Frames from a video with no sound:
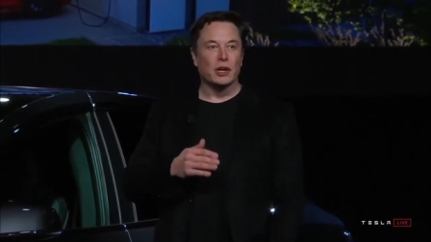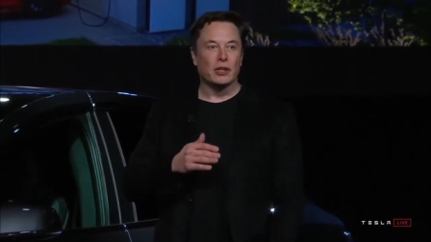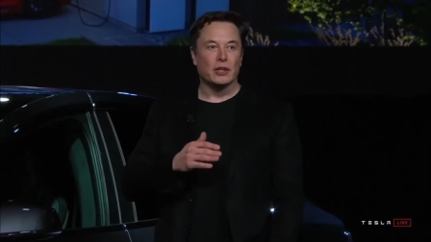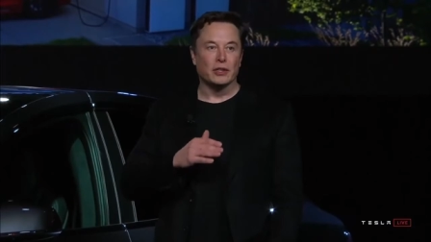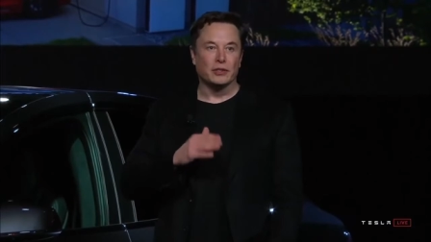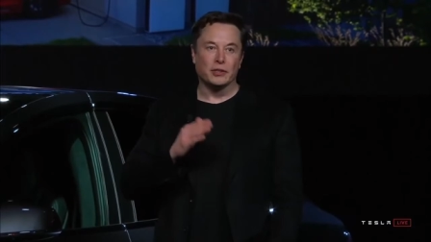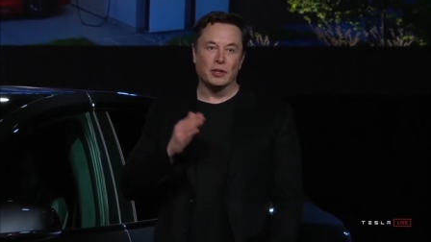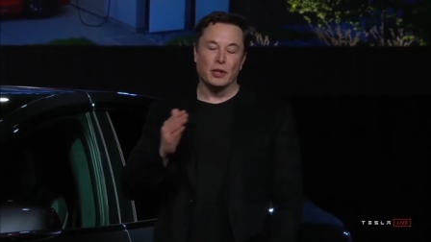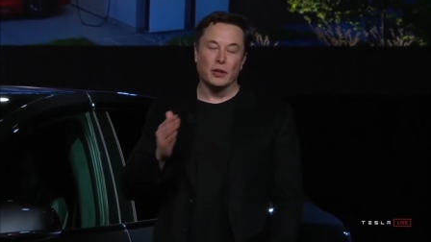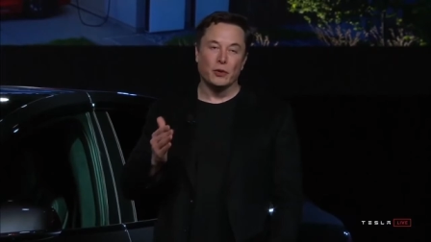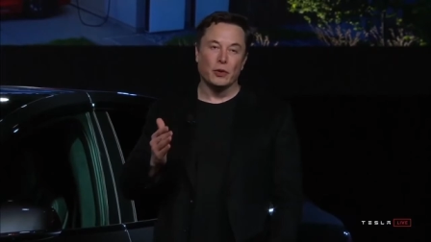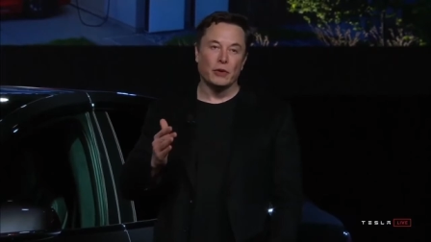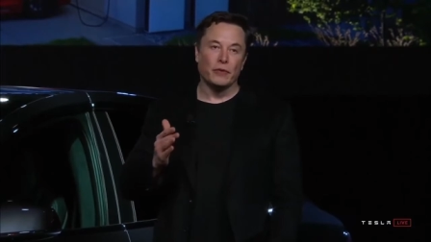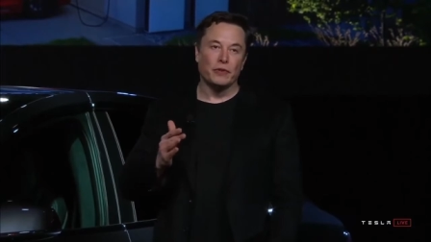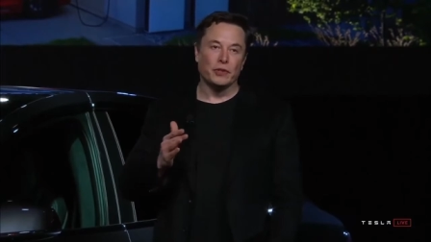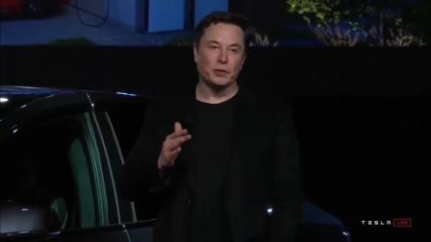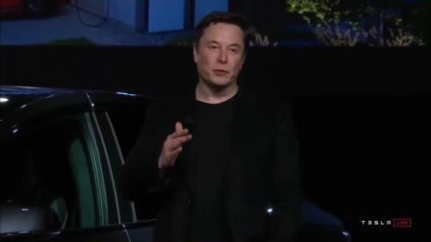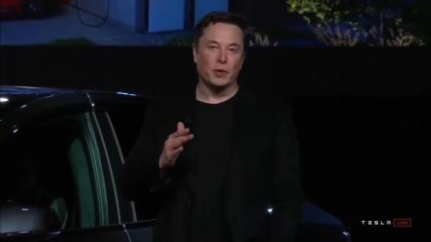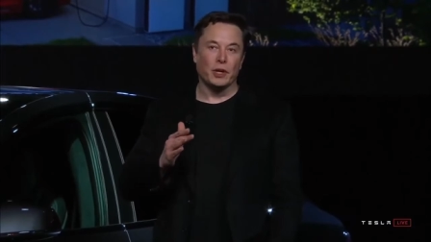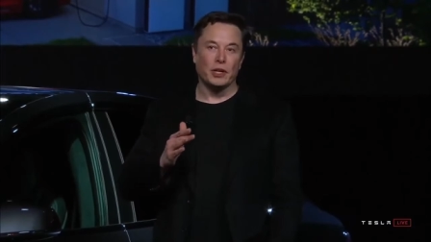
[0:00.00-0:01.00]
the solar
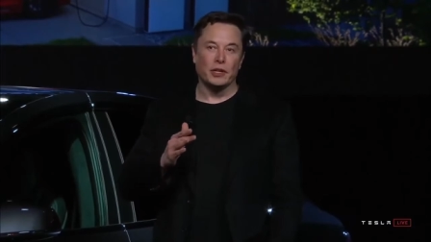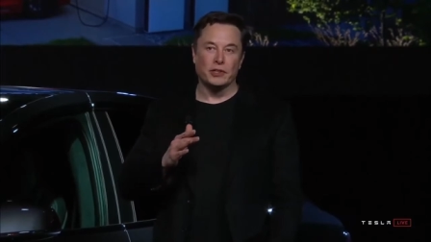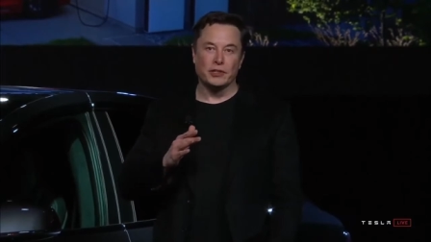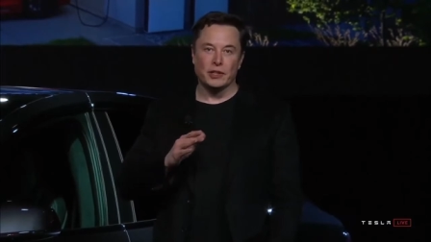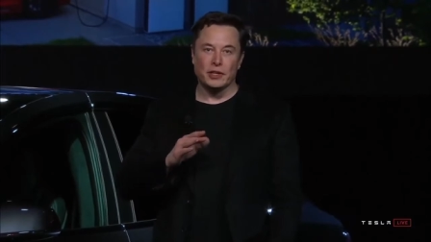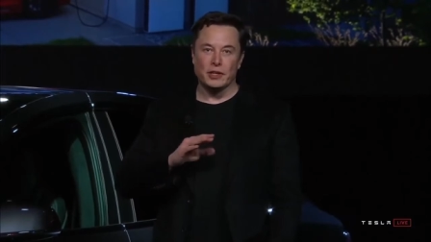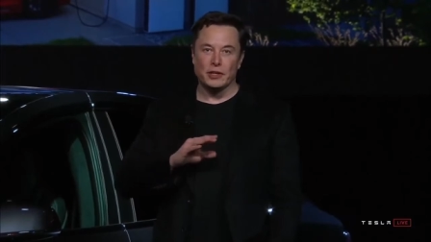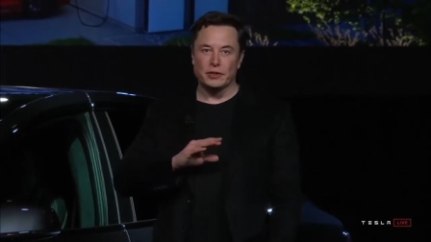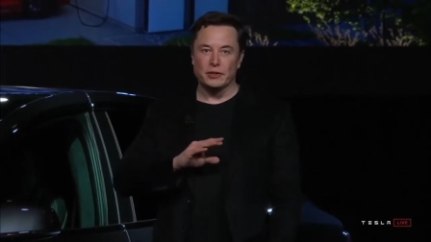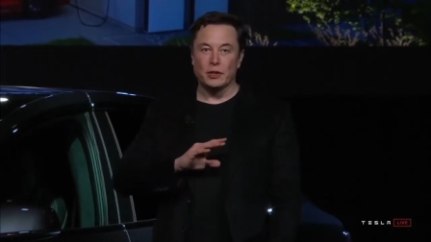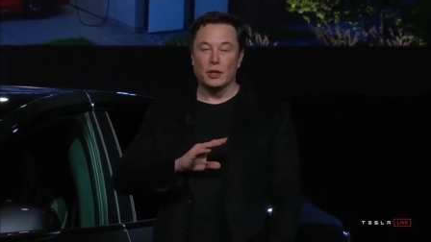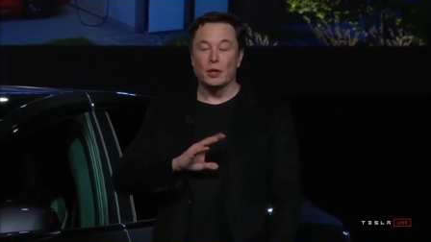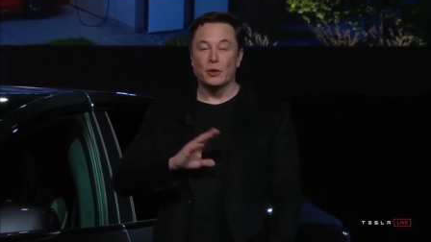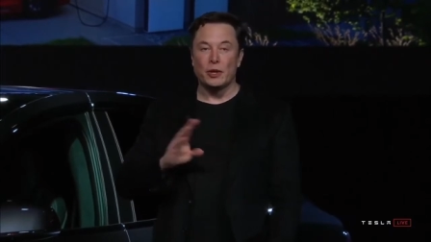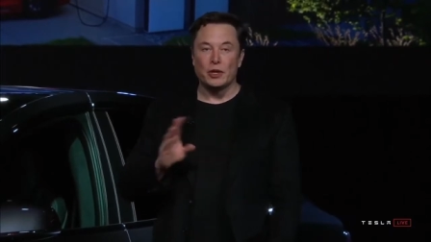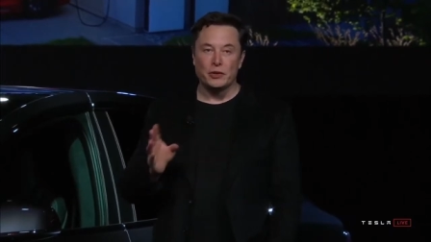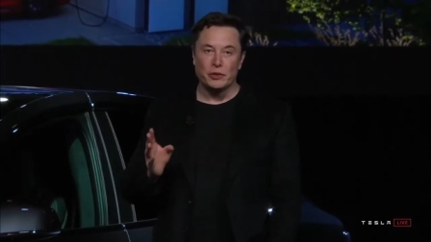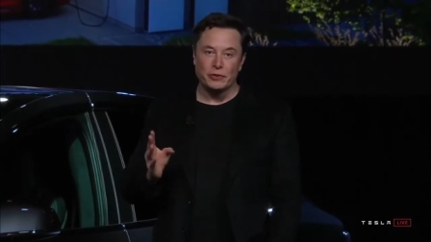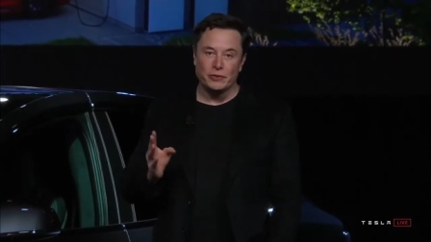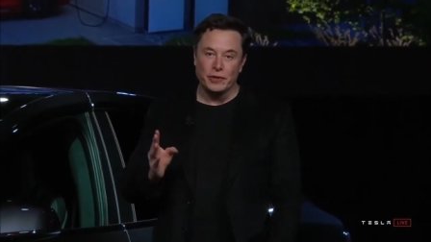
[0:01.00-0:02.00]
roof as well as the solar
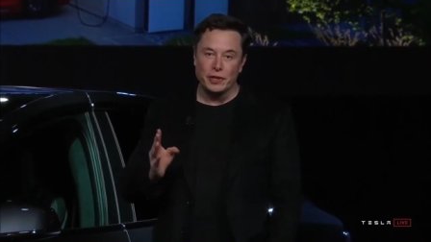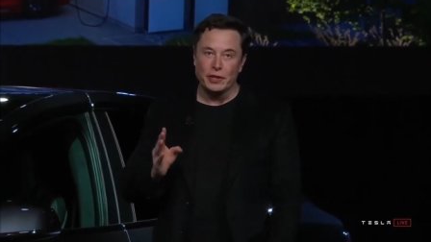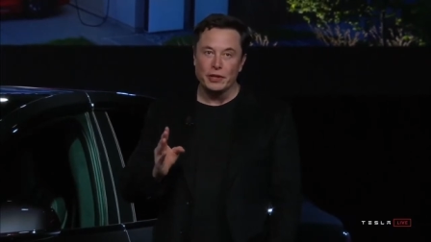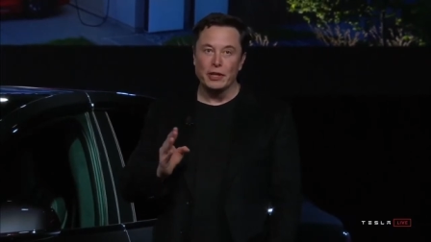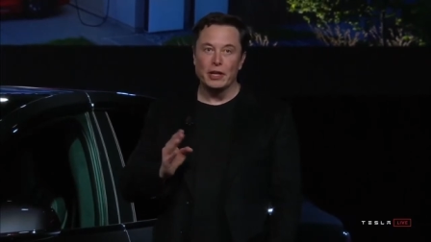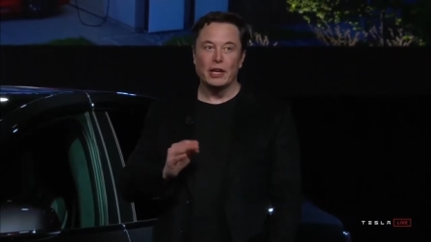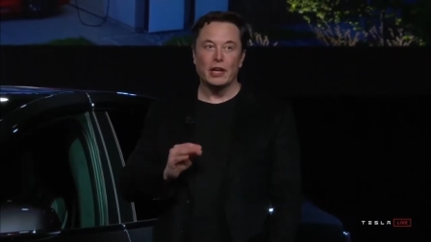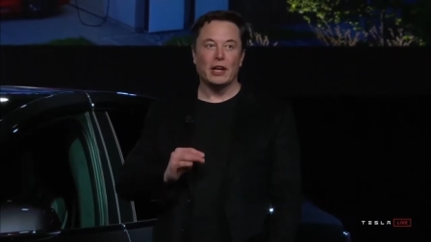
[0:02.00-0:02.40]
retrofit.